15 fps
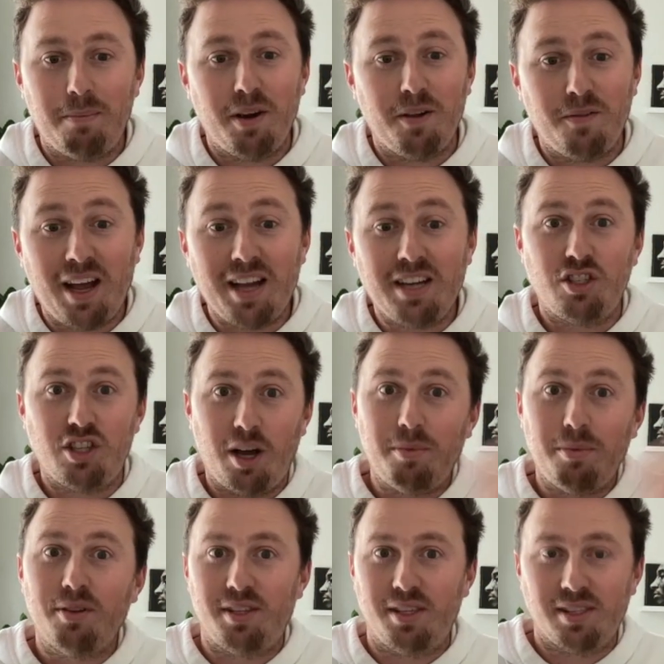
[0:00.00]
But if I
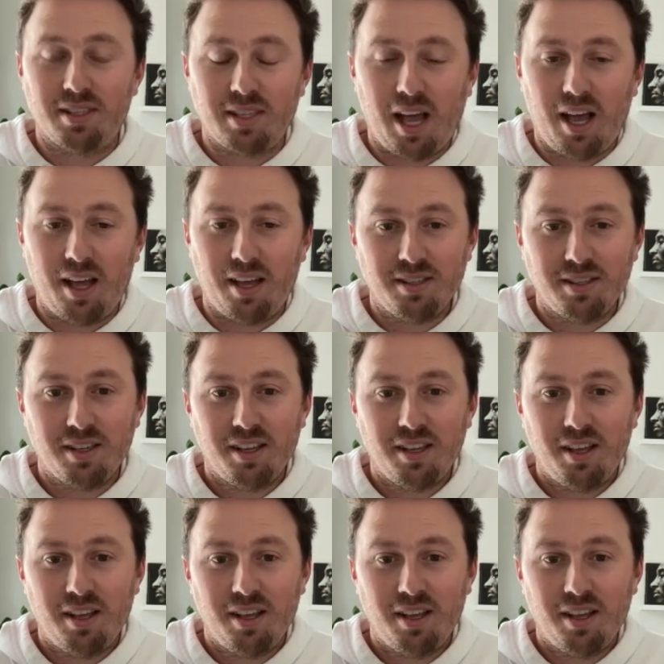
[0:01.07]
doubled in size,